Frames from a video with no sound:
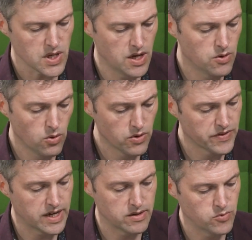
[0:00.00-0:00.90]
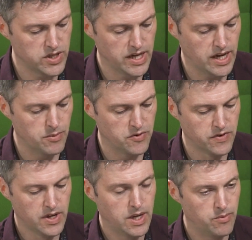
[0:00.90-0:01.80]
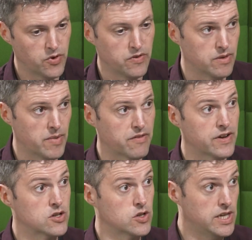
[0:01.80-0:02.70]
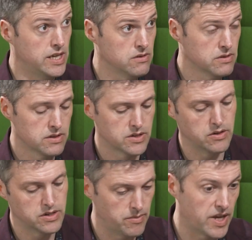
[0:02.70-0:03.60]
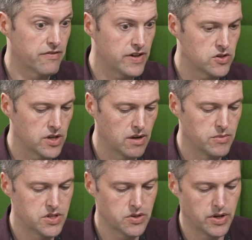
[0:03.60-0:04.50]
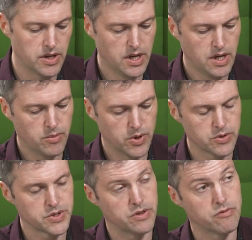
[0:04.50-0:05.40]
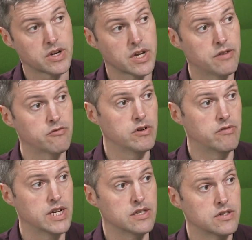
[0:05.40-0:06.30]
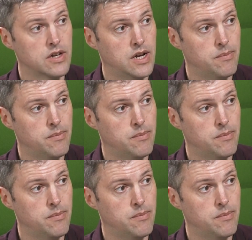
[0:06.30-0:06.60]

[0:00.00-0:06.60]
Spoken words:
And all of that with the aim of improving the manufacturing yield, so there's a manufacturing element to it, but also the recovery rate.